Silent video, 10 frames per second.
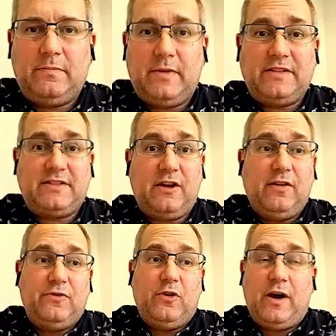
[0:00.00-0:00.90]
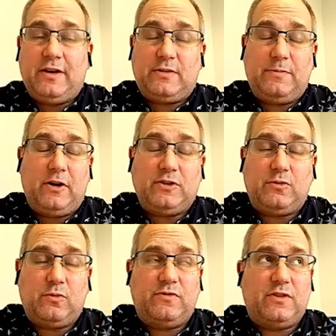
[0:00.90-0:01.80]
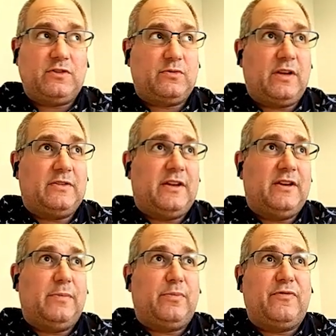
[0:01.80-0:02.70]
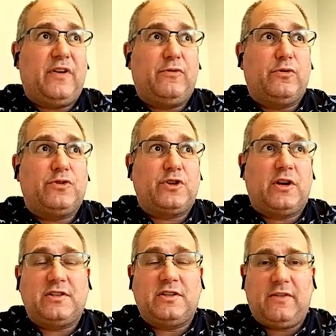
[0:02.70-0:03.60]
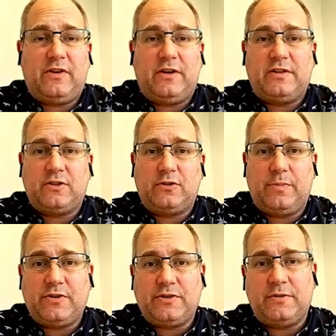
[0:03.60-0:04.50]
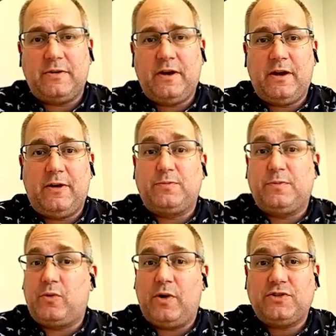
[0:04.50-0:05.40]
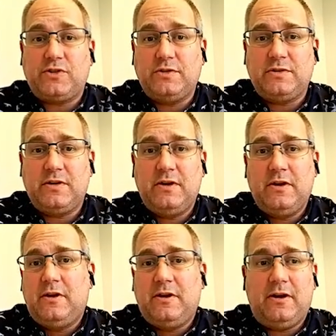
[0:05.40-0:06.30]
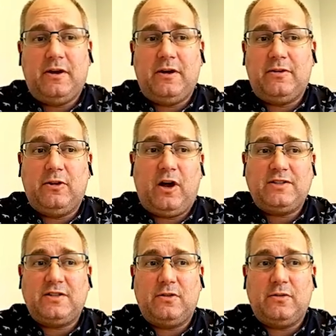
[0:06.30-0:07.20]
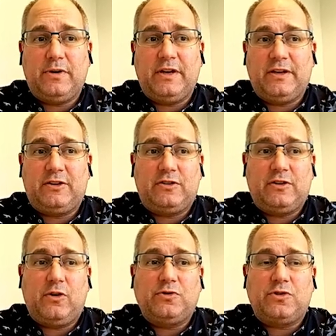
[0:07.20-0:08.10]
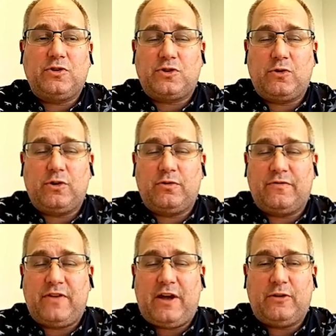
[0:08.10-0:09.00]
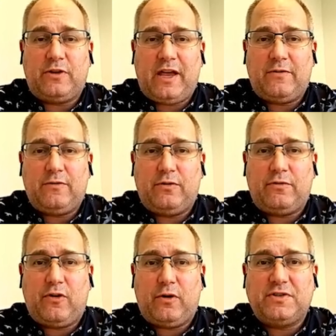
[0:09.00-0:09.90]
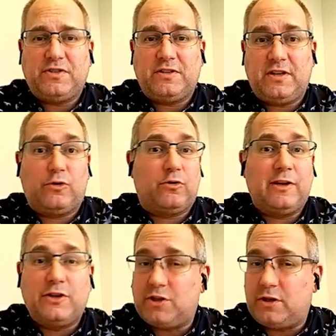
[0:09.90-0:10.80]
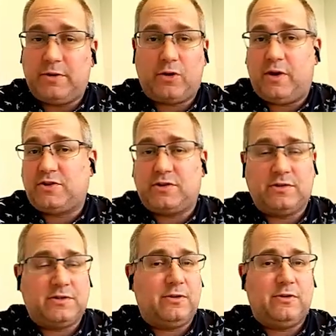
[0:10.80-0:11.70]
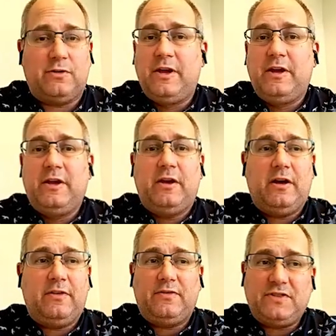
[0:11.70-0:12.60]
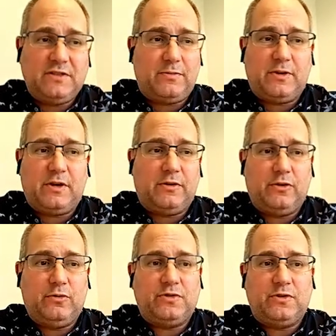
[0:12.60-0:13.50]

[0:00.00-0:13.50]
Myself, no. To be honest with you, ended up with 500 shots and haven't had a single patient. There's been questions, lots of them, but it goes to show you the value they have in their pharmacists. They're legitimate questions. They've seen something on the news.